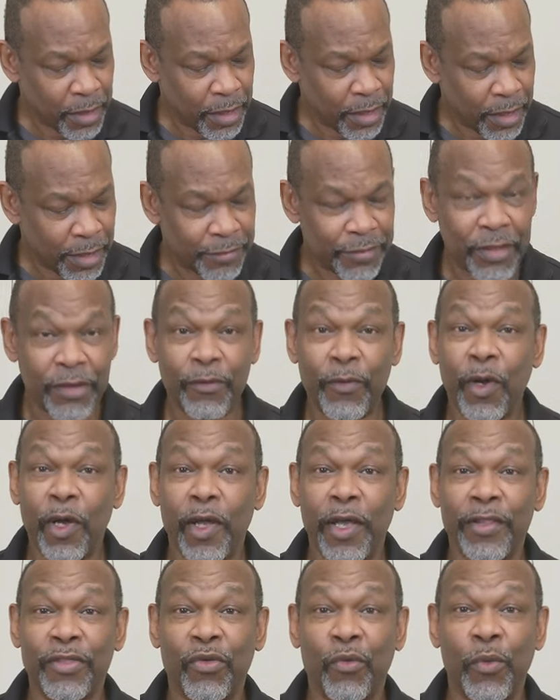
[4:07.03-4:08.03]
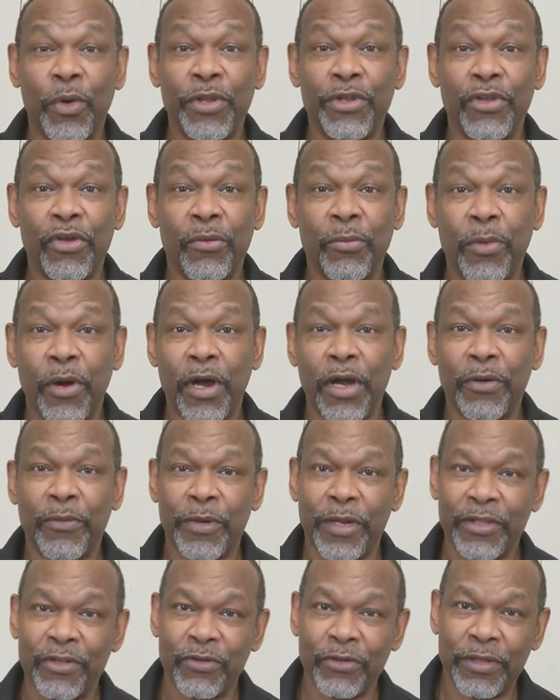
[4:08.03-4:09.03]
I think uh, at the one year mark,
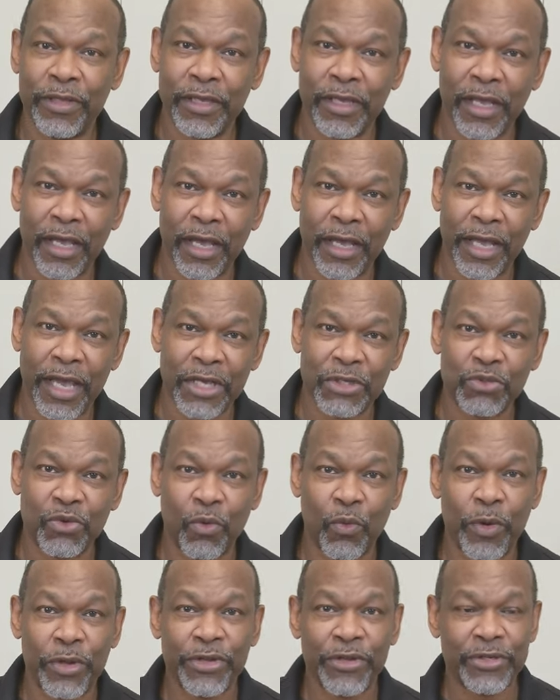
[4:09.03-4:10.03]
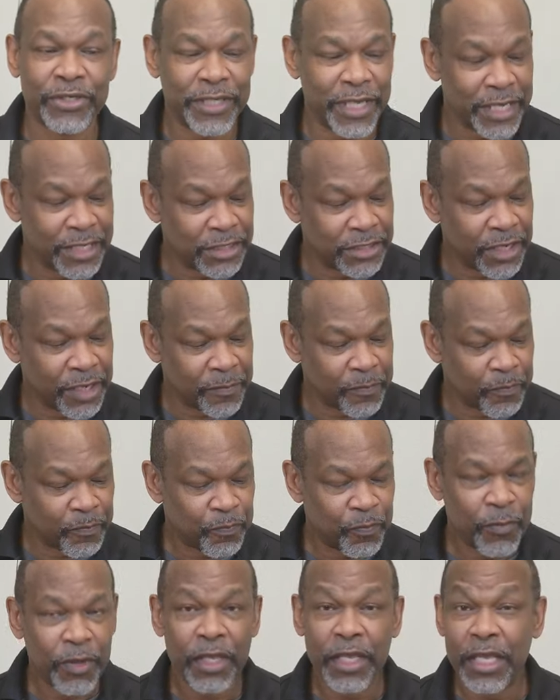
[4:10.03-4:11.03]
when I do the uh, actual one year tasting,
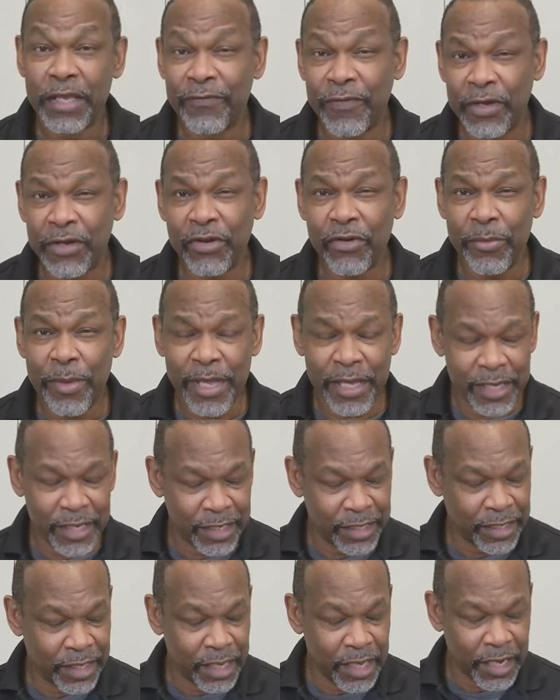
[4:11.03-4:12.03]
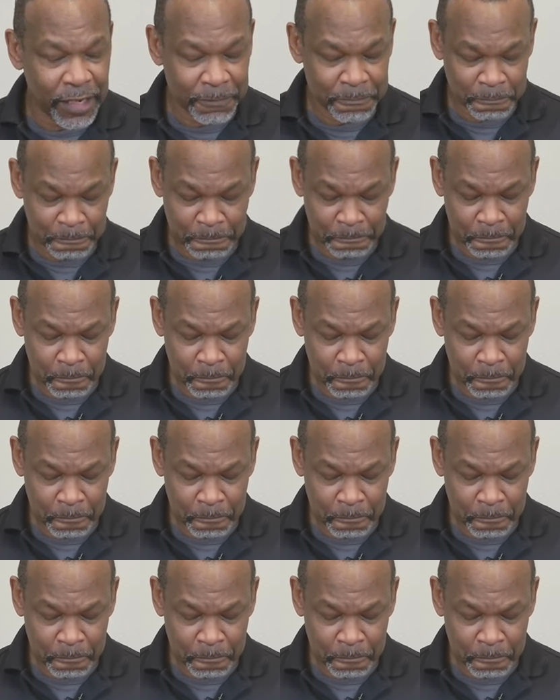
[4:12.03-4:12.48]
if I do make it again,